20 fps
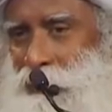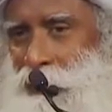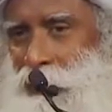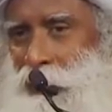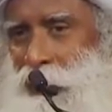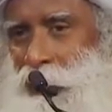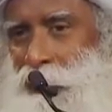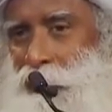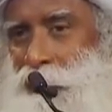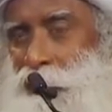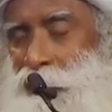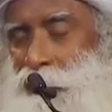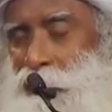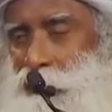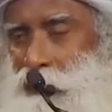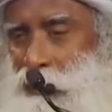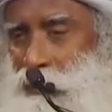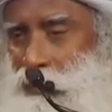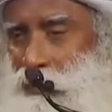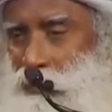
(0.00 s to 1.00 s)
and this
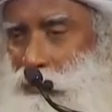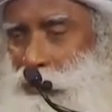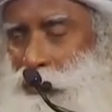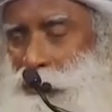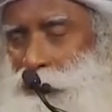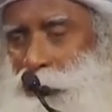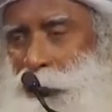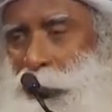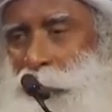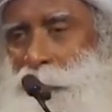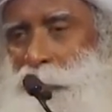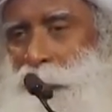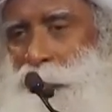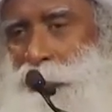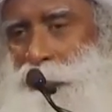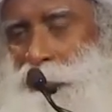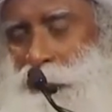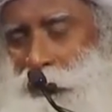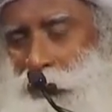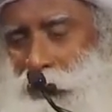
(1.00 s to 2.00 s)
girl was driving
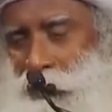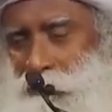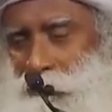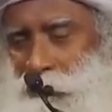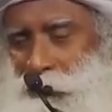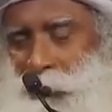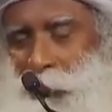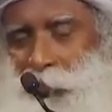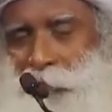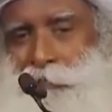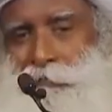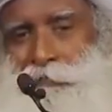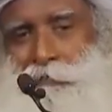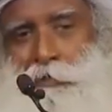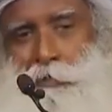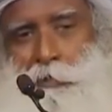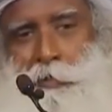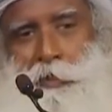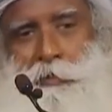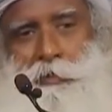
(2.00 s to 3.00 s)
this car with another
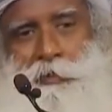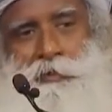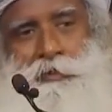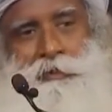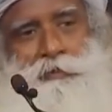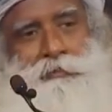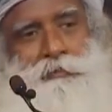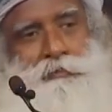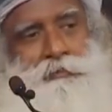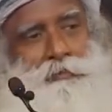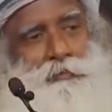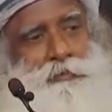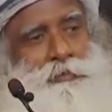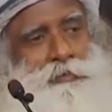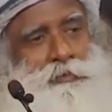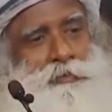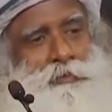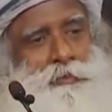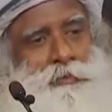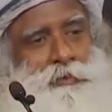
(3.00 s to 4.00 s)
four people.
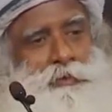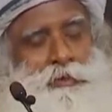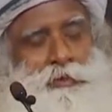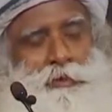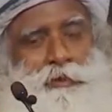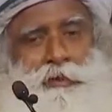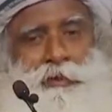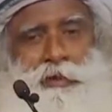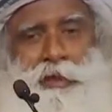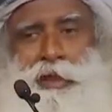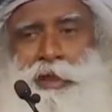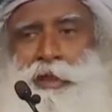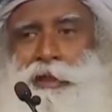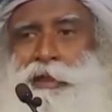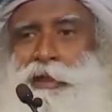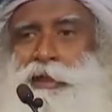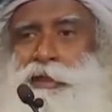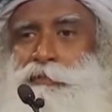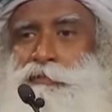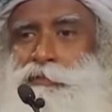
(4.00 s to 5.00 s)
And
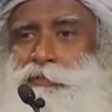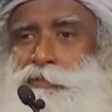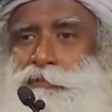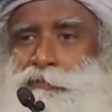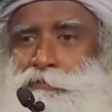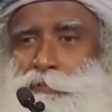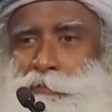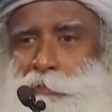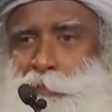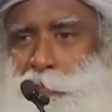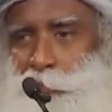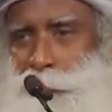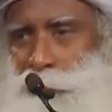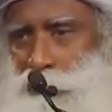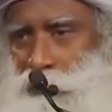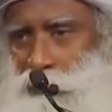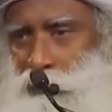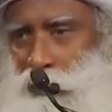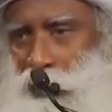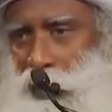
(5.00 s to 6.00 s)
none of those four people
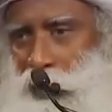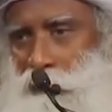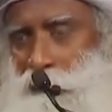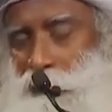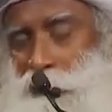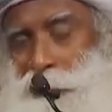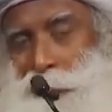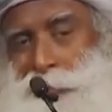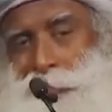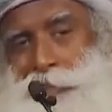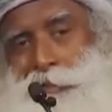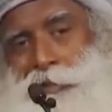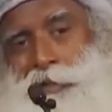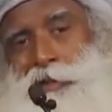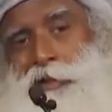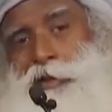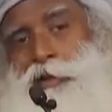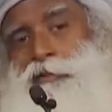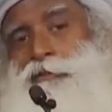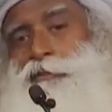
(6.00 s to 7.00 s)
could drive and this girl
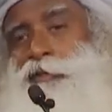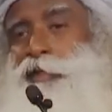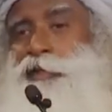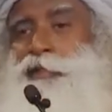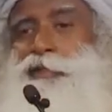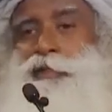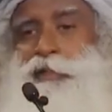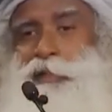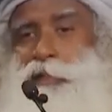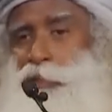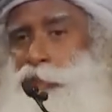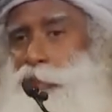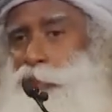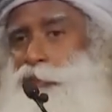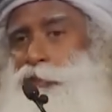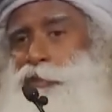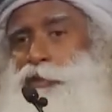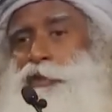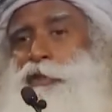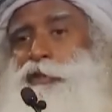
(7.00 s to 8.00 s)
got very sick
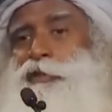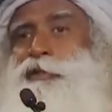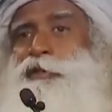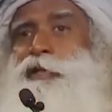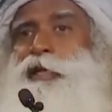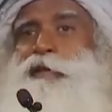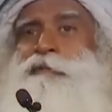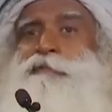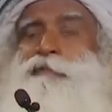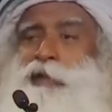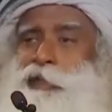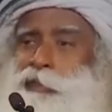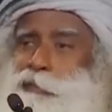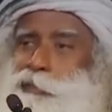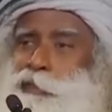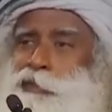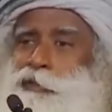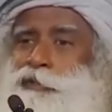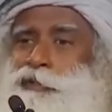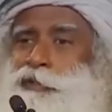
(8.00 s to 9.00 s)
and she got terrified
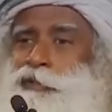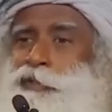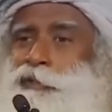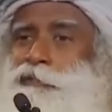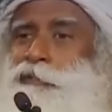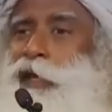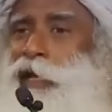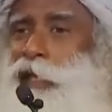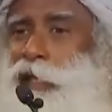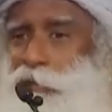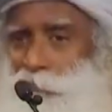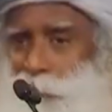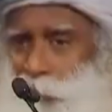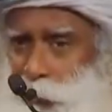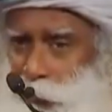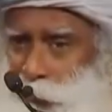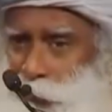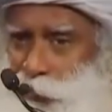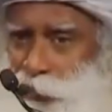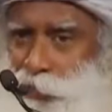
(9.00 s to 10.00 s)
because it's a wildlife
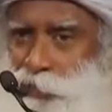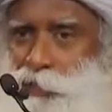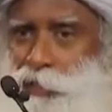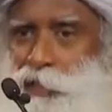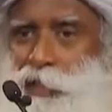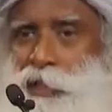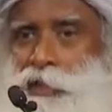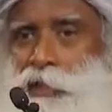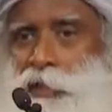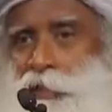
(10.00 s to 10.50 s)
sanctuary, she cannot